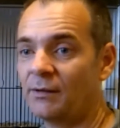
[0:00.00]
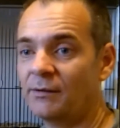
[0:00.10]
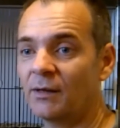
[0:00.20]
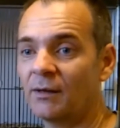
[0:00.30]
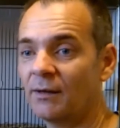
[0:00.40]

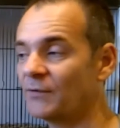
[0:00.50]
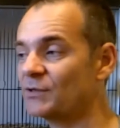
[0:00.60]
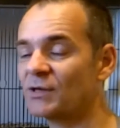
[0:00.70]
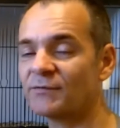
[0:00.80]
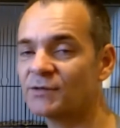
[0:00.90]
And
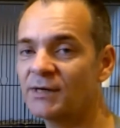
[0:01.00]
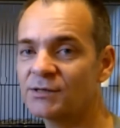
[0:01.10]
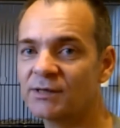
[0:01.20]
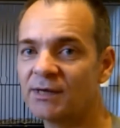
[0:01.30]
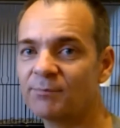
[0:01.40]
this stuff
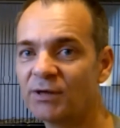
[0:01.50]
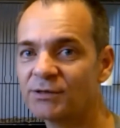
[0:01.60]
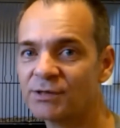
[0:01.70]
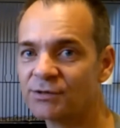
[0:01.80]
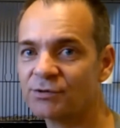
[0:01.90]
stays in their
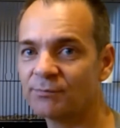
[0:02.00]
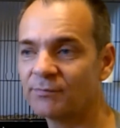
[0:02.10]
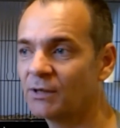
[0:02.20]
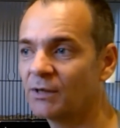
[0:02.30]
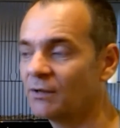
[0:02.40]
blood
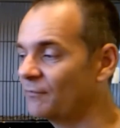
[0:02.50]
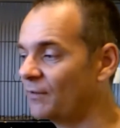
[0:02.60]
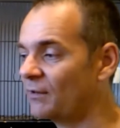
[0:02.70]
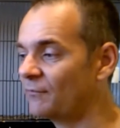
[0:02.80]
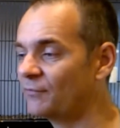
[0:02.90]
system
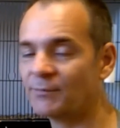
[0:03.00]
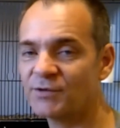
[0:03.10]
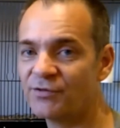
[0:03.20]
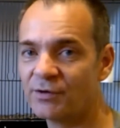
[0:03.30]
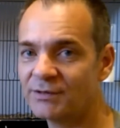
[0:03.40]
for up
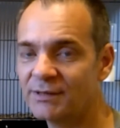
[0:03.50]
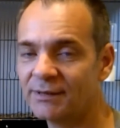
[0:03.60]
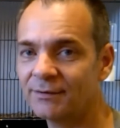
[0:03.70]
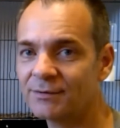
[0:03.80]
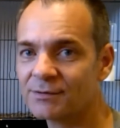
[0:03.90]
to 30
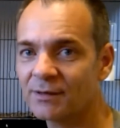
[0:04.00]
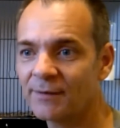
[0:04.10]
days.